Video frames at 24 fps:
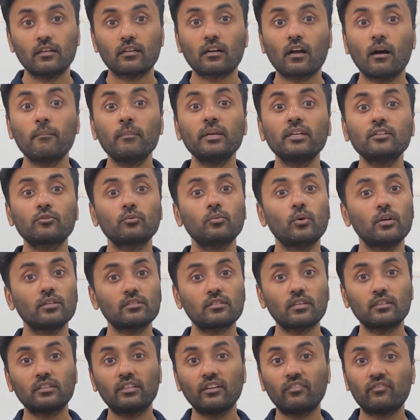coming towards
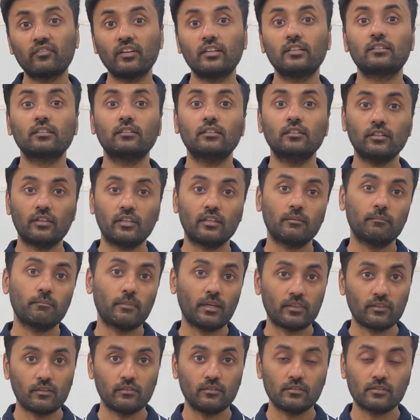the different earthing
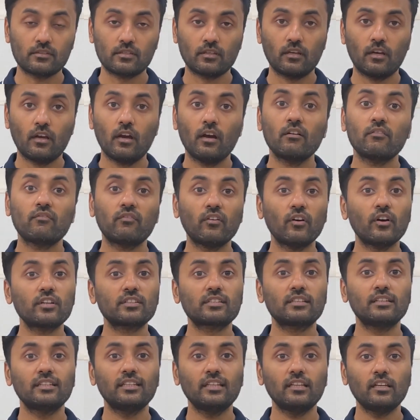methods.
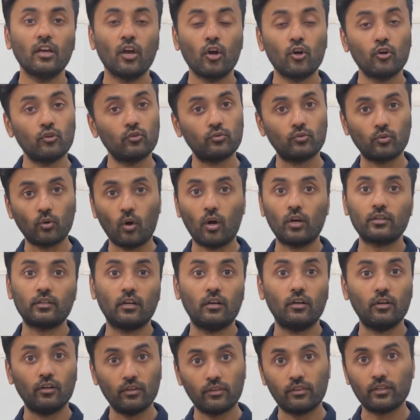Firstly, rod
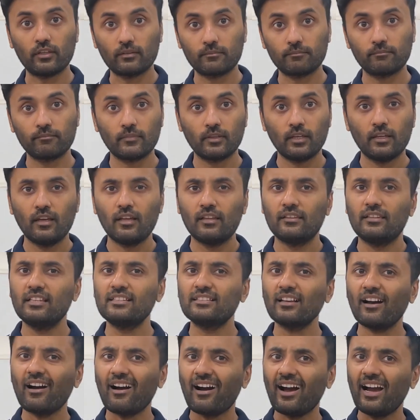earthing. These
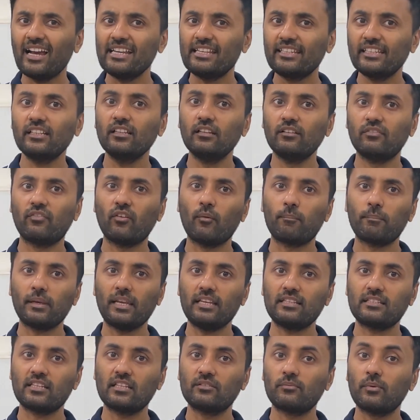are ideal for
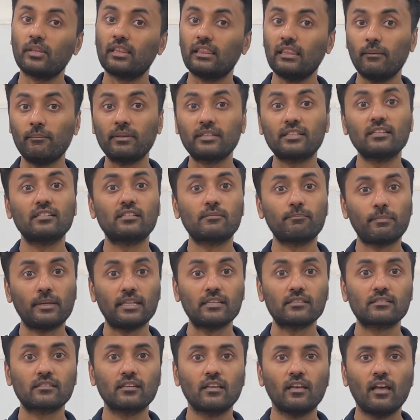places with limited
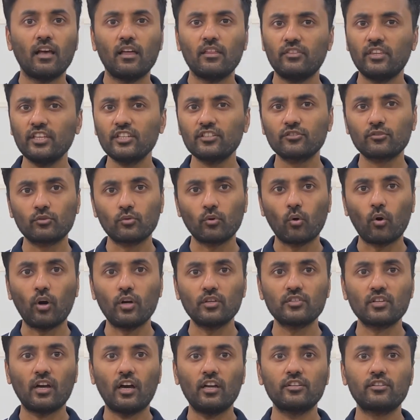space. These
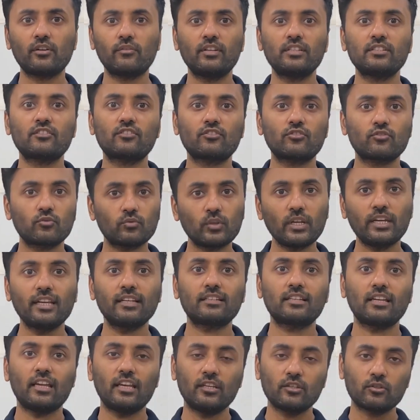rods are driven straight
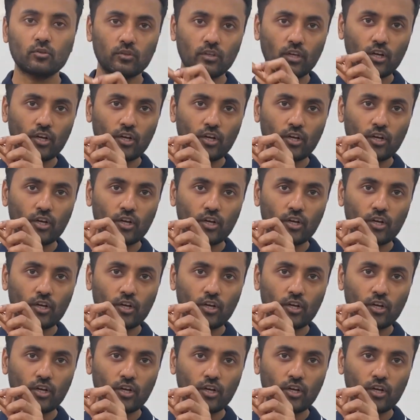into the